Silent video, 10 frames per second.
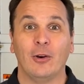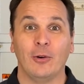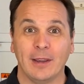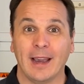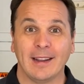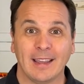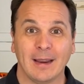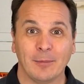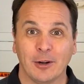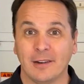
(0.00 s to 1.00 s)
a guide
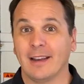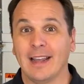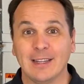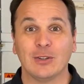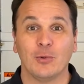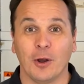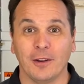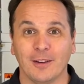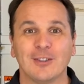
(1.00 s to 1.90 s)
camera, and so on.